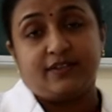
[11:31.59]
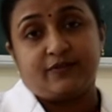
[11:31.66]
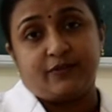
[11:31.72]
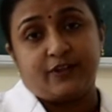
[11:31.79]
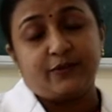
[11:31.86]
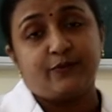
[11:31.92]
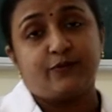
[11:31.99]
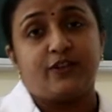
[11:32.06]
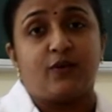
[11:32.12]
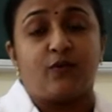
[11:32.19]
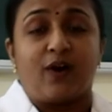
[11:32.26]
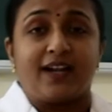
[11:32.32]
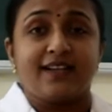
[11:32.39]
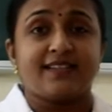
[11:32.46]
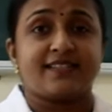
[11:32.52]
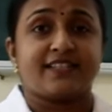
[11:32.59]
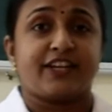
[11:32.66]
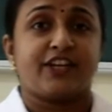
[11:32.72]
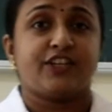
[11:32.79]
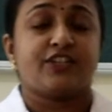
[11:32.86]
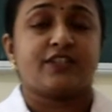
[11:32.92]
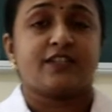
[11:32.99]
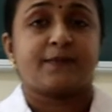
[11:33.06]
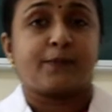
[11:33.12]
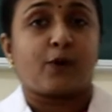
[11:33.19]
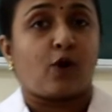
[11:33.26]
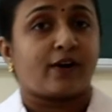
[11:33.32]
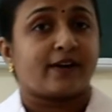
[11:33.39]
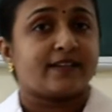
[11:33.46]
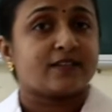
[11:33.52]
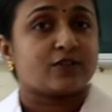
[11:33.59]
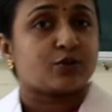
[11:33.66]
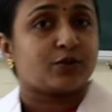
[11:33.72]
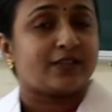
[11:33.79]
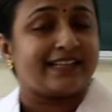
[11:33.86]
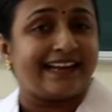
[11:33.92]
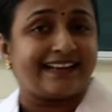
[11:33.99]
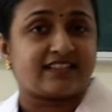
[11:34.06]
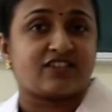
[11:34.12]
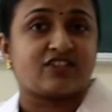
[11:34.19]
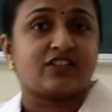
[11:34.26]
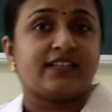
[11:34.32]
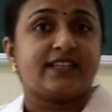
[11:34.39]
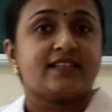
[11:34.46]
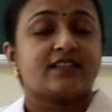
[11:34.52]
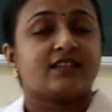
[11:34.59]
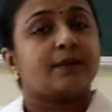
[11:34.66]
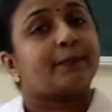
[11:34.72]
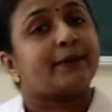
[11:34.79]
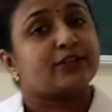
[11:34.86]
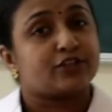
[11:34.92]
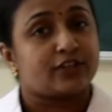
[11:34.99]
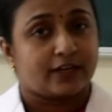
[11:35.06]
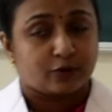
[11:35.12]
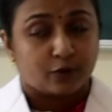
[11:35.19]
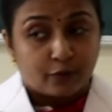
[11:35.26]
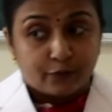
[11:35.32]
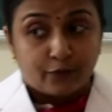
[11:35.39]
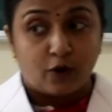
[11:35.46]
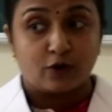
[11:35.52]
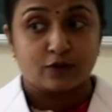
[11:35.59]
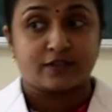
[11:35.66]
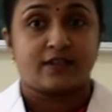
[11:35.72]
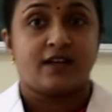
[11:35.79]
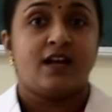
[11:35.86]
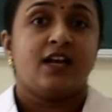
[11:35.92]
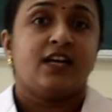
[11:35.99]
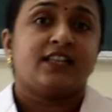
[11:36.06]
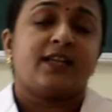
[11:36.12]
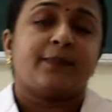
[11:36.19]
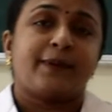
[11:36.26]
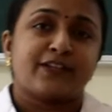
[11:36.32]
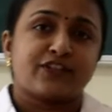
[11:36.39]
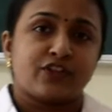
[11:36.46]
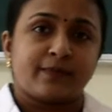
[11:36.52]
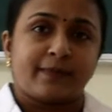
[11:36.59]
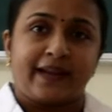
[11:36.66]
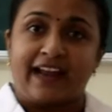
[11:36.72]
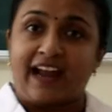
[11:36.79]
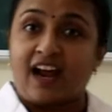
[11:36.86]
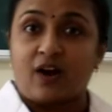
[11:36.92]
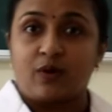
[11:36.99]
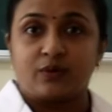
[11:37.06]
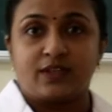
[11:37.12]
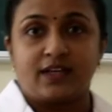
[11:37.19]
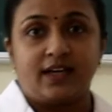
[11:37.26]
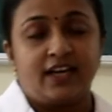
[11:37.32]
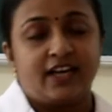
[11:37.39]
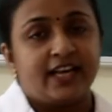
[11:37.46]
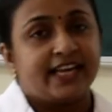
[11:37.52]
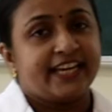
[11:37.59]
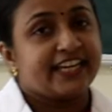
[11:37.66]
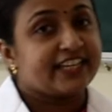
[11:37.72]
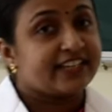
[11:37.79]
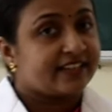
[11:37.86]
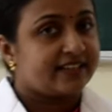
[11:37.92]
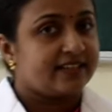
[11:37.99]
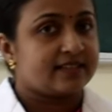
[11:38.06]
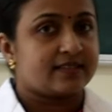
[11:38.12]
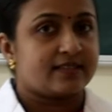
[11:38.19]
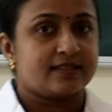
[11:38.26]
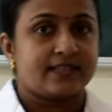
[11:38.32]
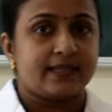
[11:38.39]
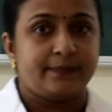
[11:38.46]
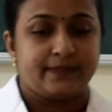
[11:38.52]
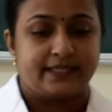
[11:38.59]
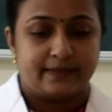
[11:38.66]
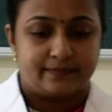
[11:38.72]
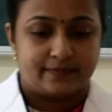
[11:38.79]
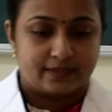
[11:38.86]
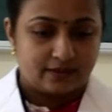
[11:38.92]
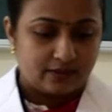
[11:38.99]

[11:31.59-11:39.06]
If the one stage is progressed to the next stage, the patient, of course, the patient may have the increased symptoms.